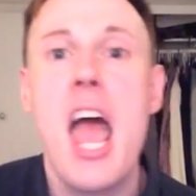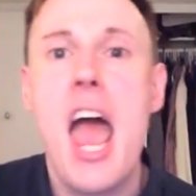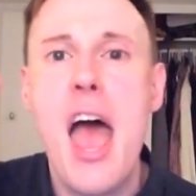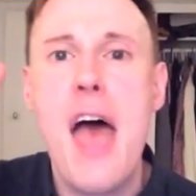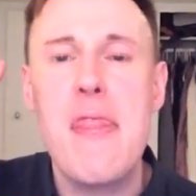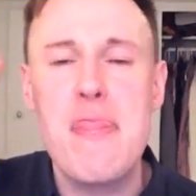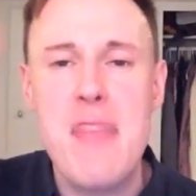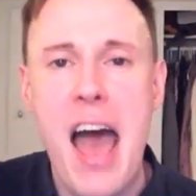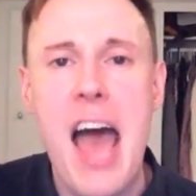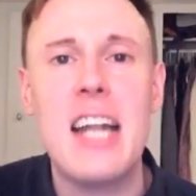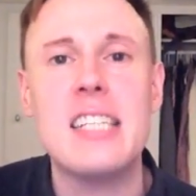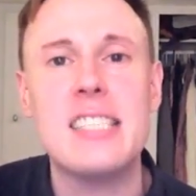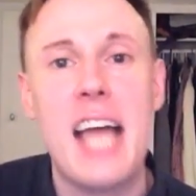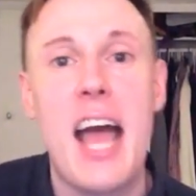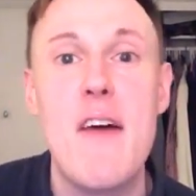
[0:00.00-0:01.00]
And that
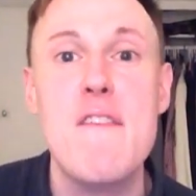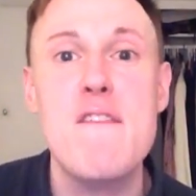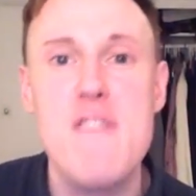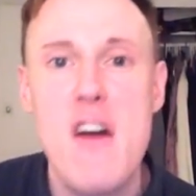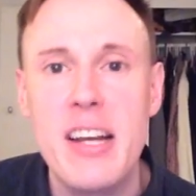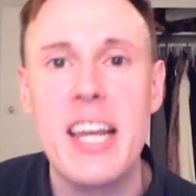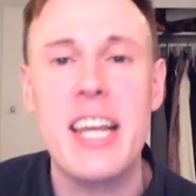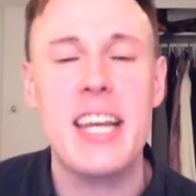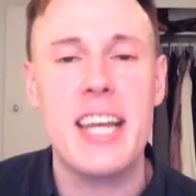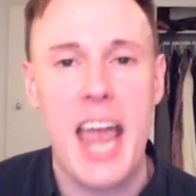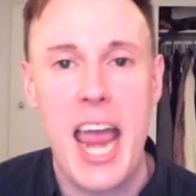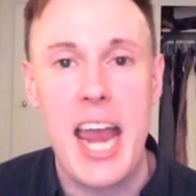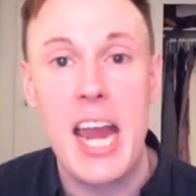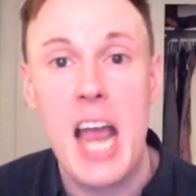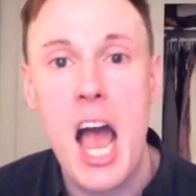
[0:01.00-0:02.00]
is how fucking
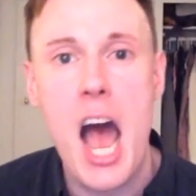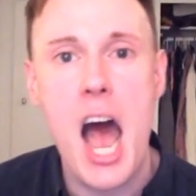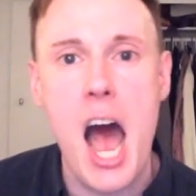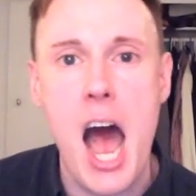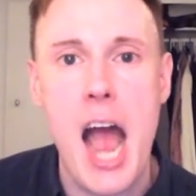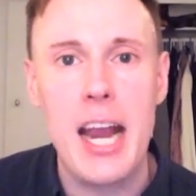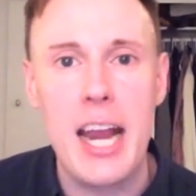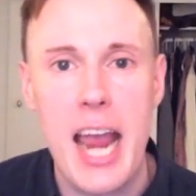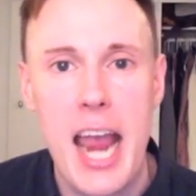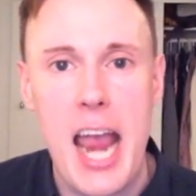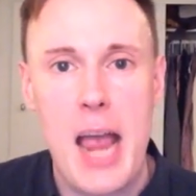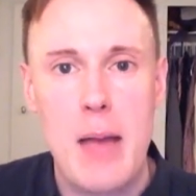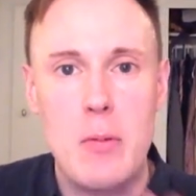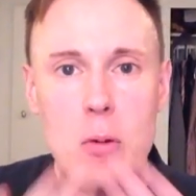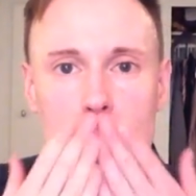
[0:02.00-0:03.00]
gay I
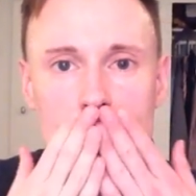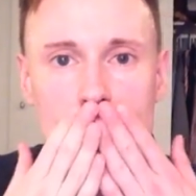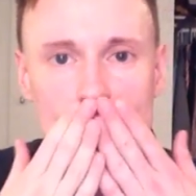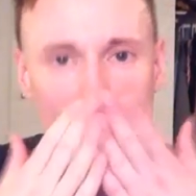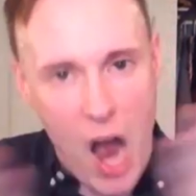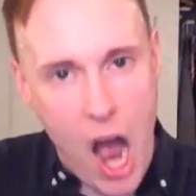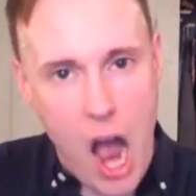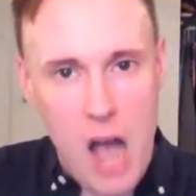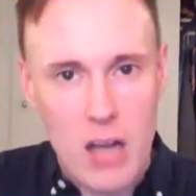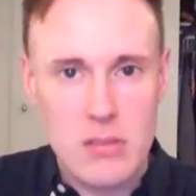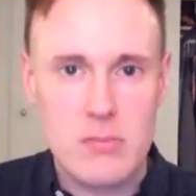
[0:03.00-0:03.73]
am. Mwah.